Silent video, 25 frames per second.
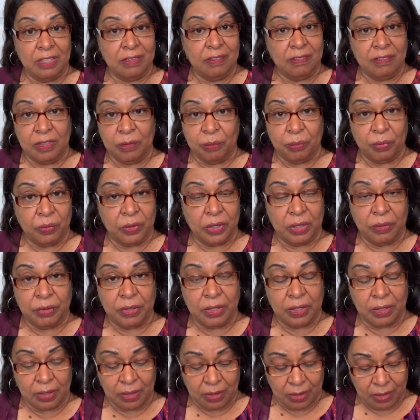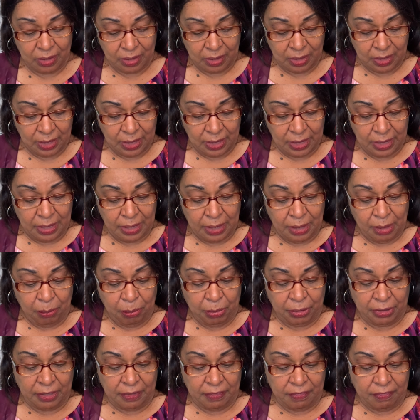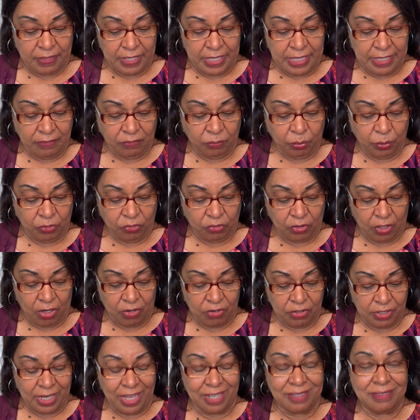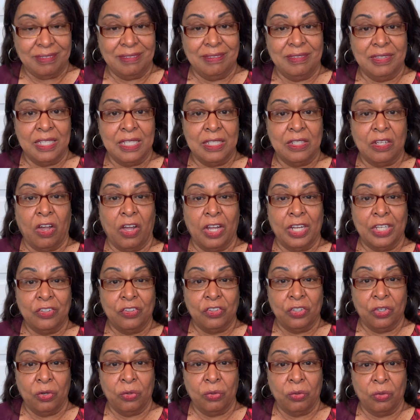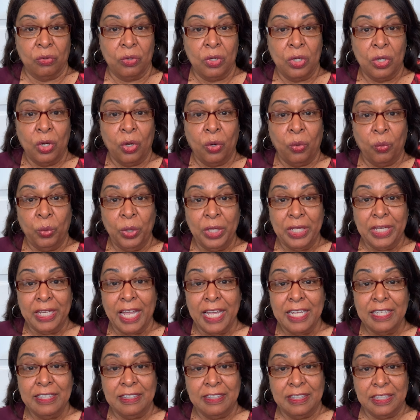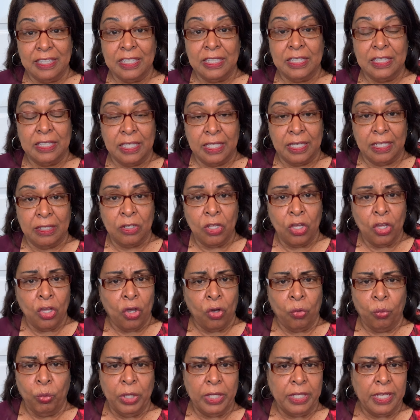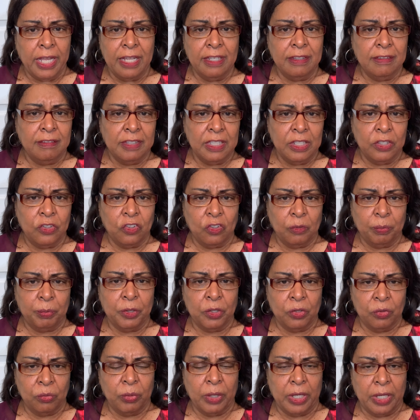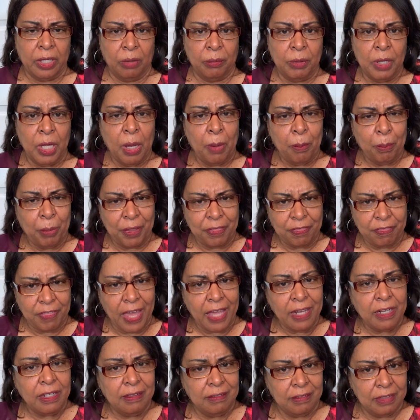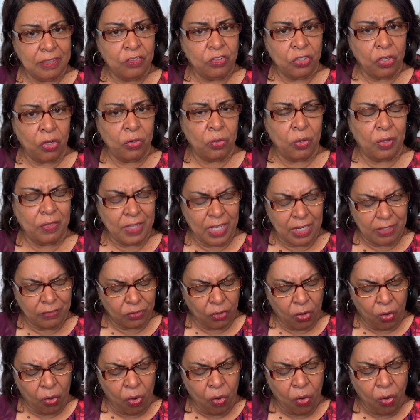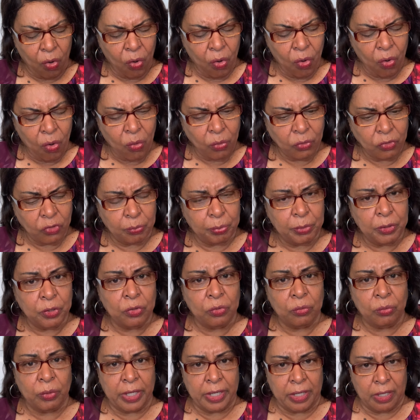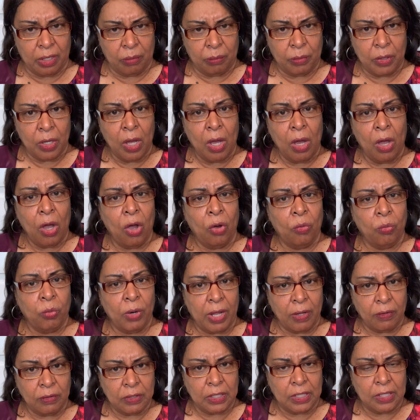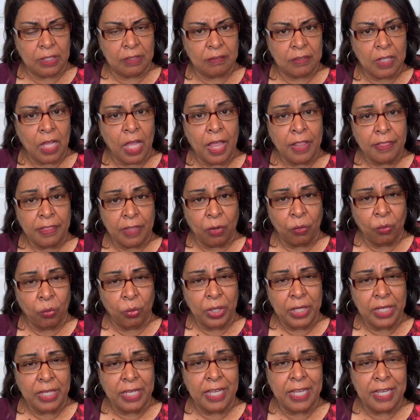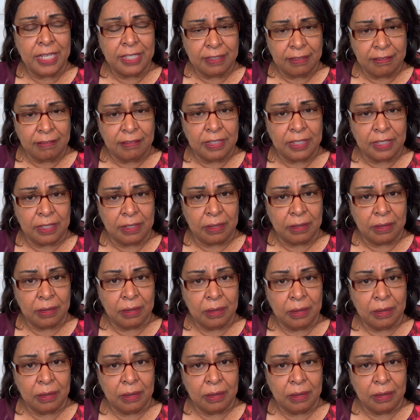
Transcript: is temporary. But the things which are not seen are eternal. We can't see it yet. We can't see the spirit realm, but that is eternal. There's a whole spirit realm around us that we can't see.